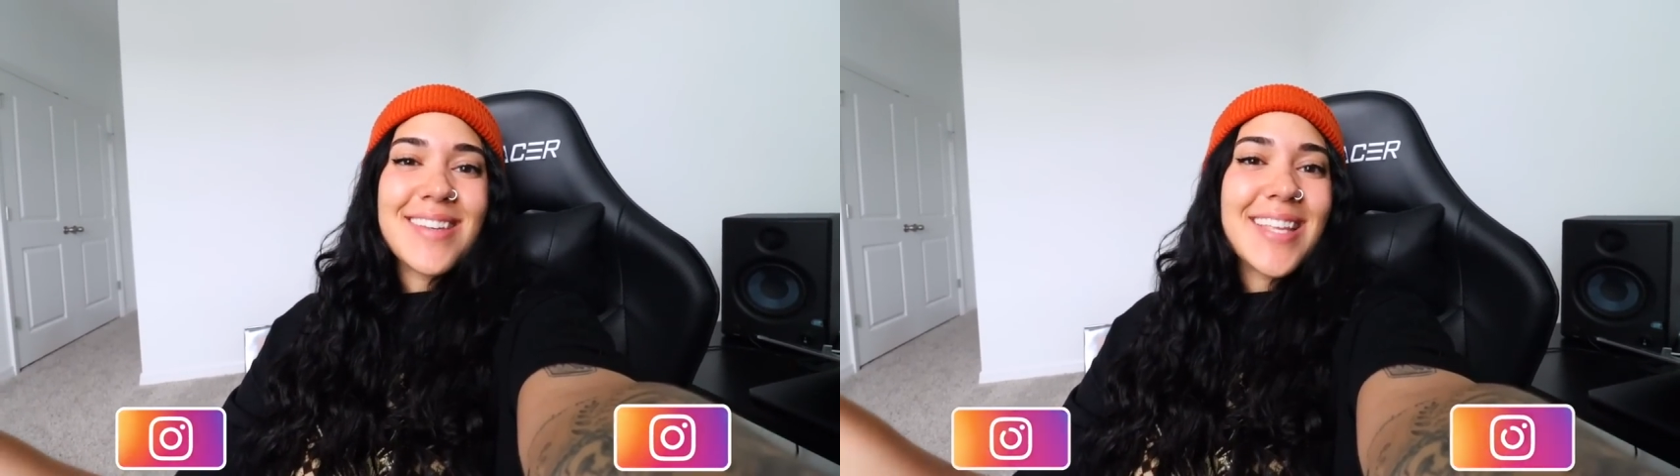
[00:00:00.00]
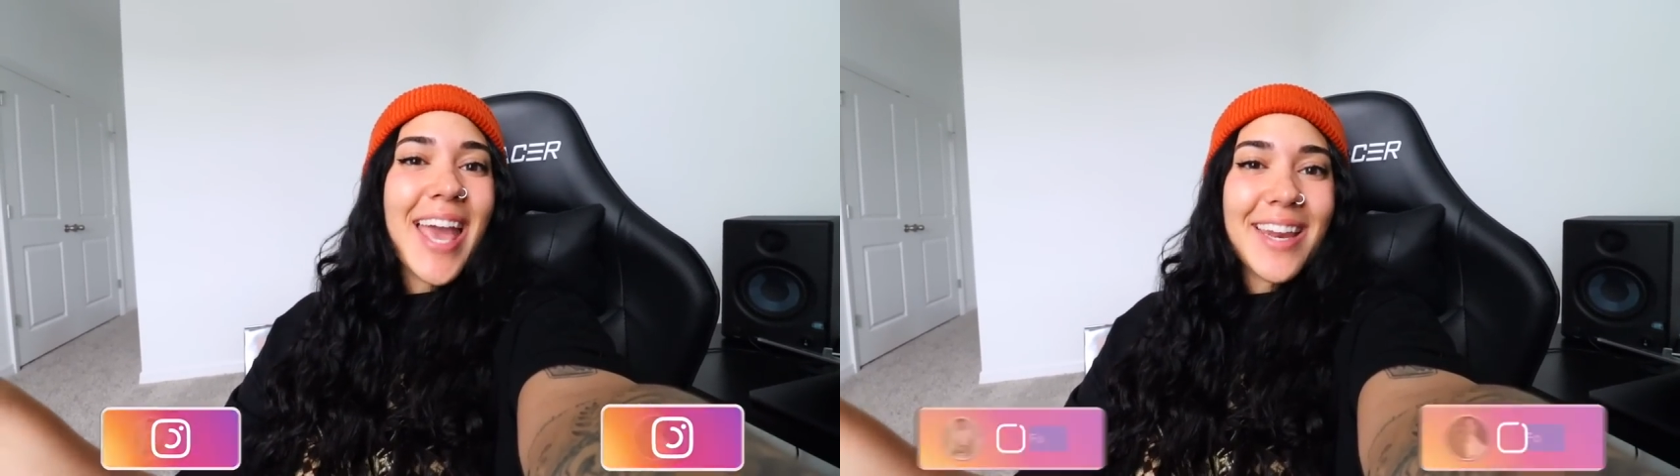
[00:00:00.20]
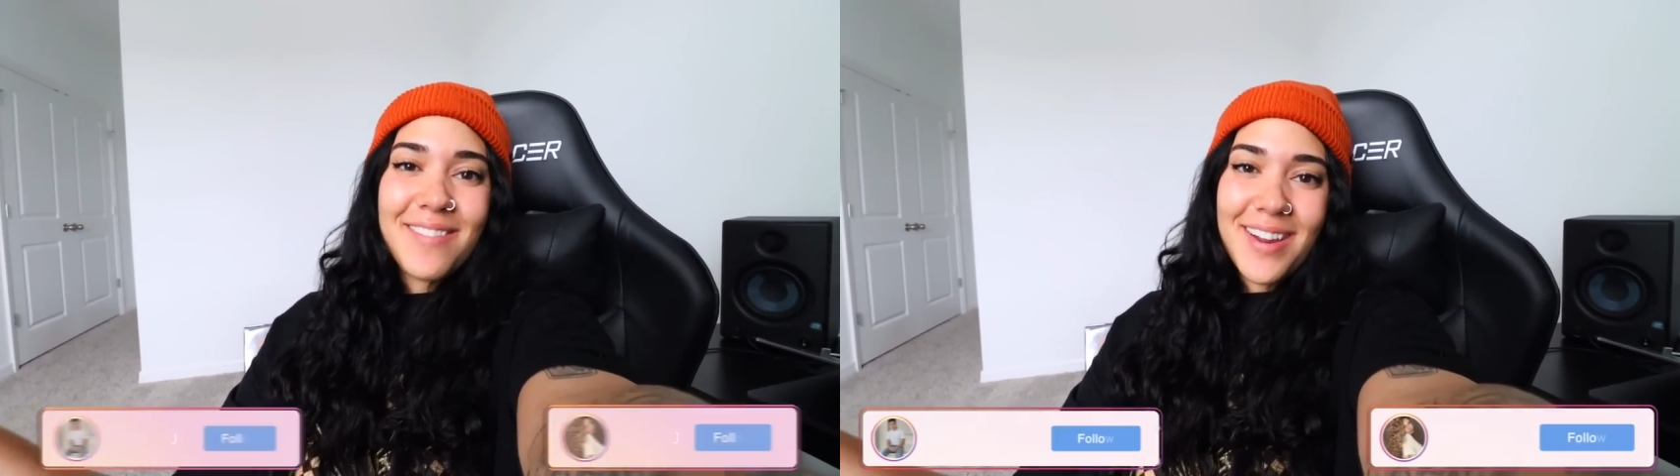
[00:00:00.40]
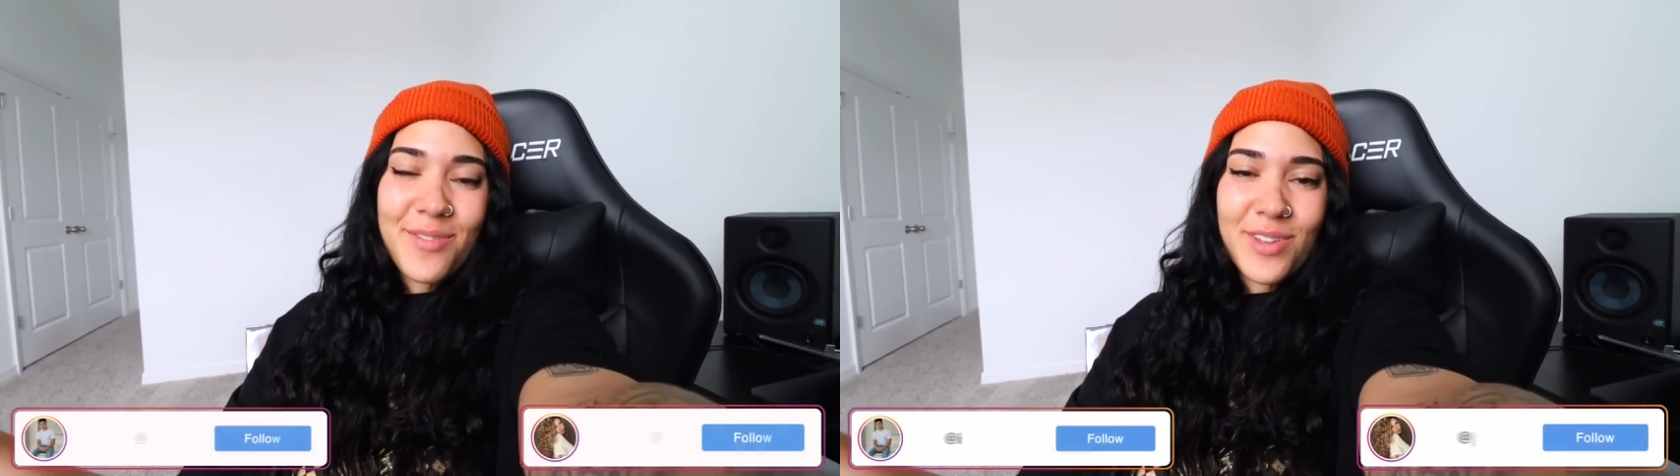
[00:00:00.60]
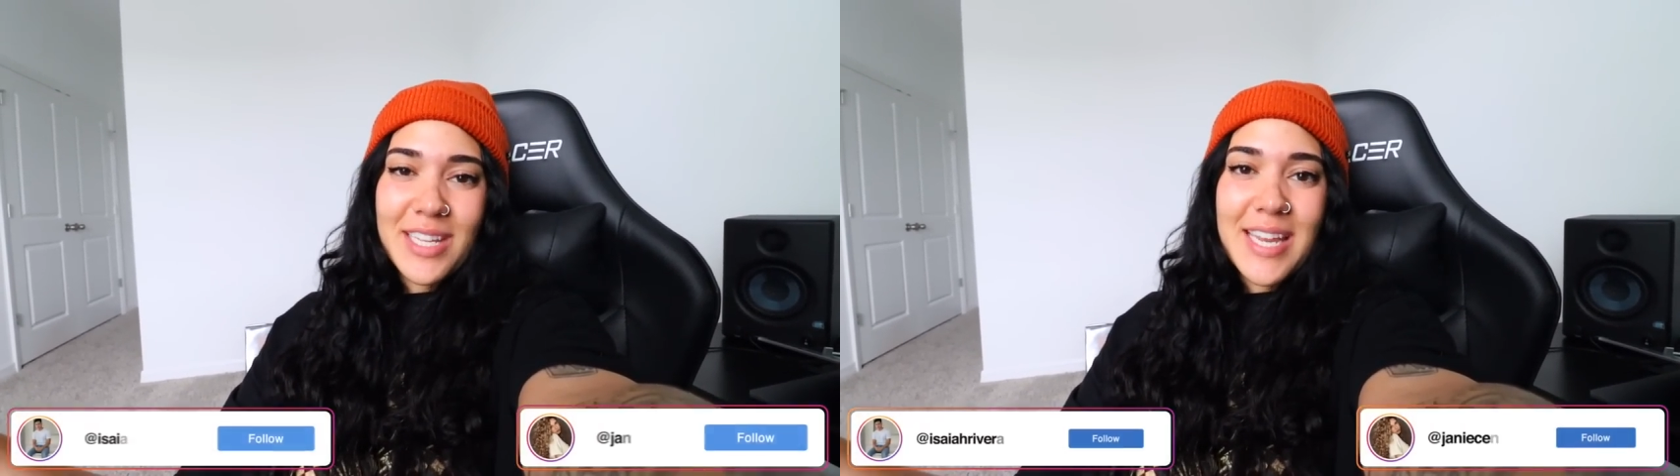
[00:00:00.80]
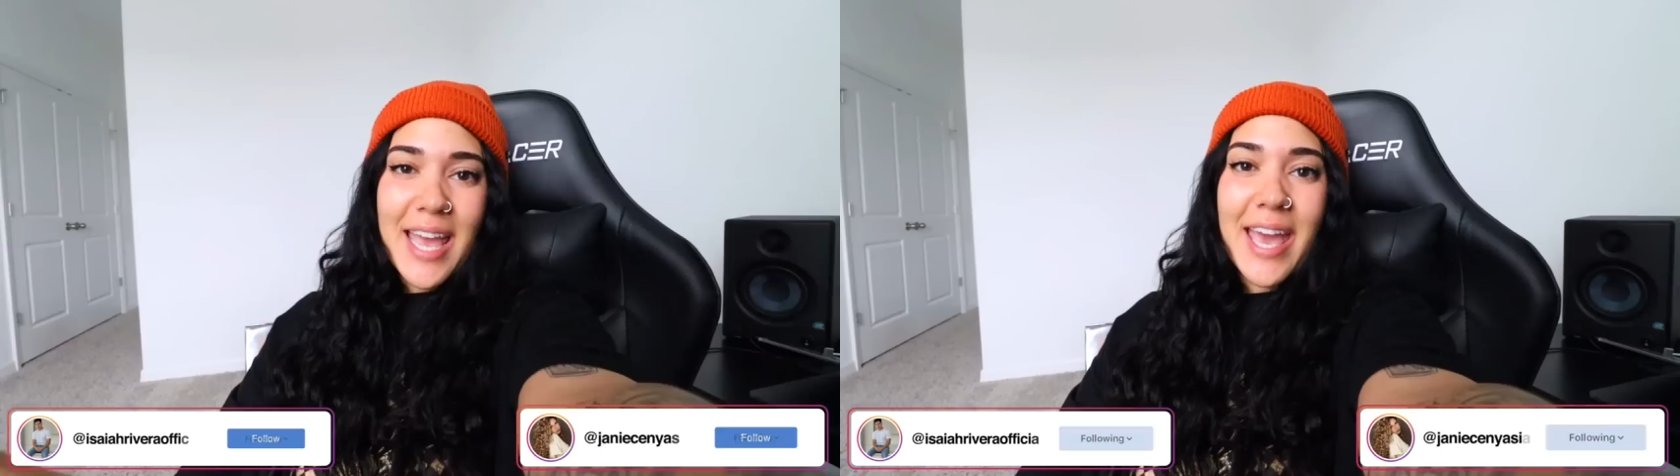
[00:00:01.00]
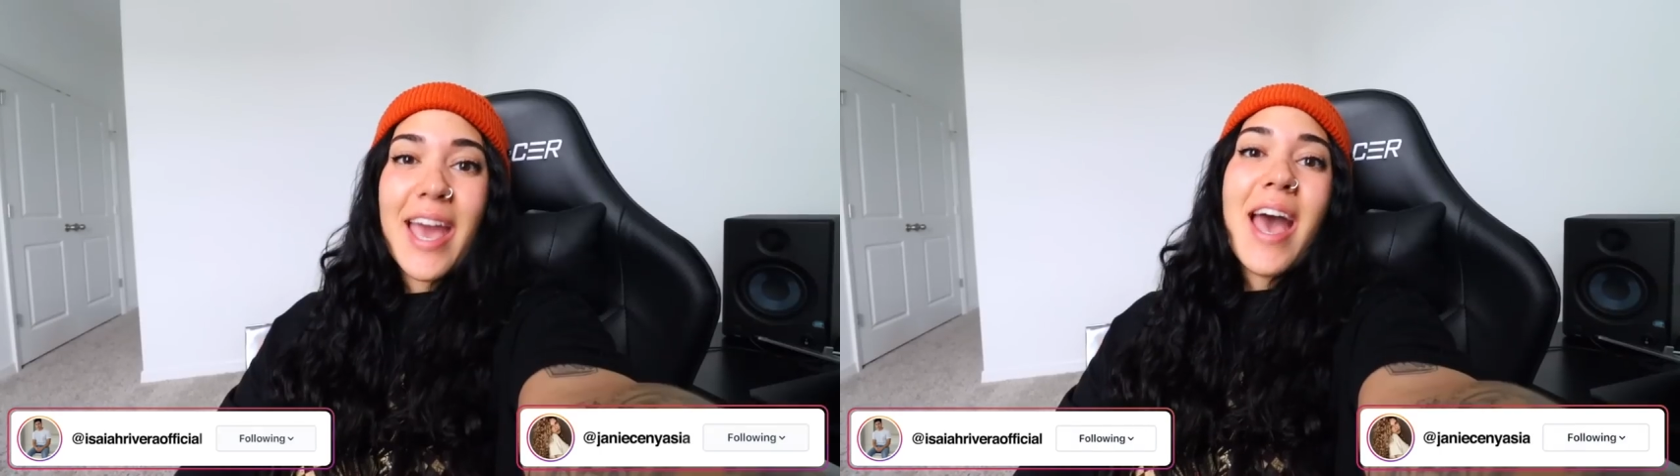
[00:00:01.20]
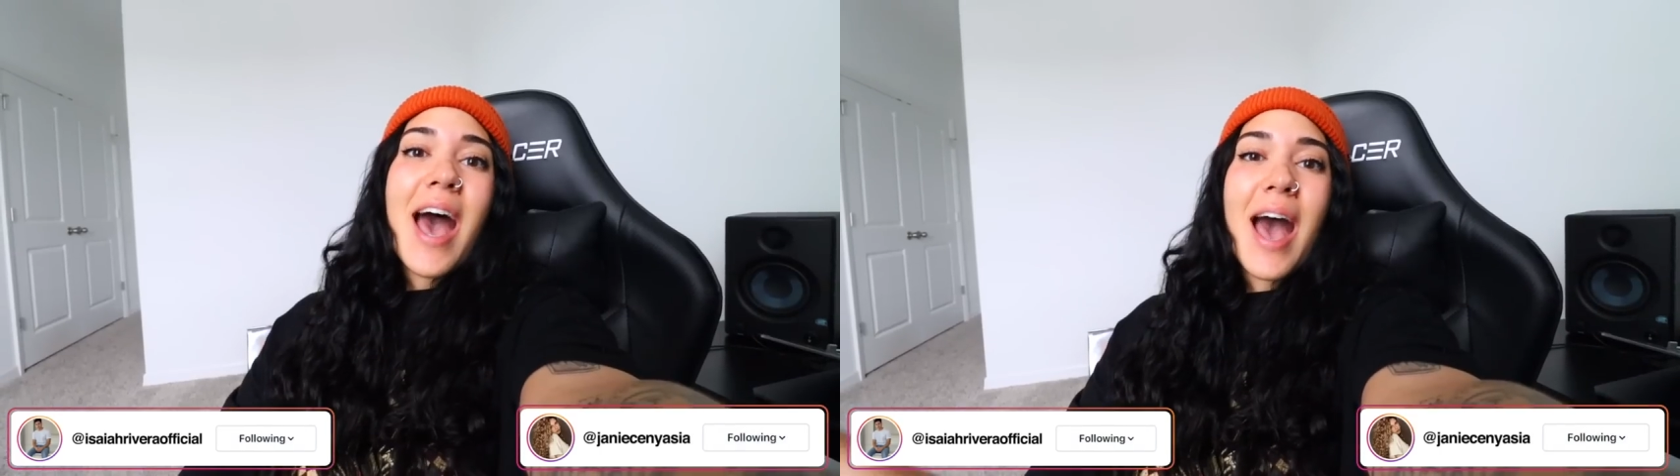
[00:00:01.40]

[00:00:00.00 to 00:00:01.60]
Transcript: is getting ready for the day.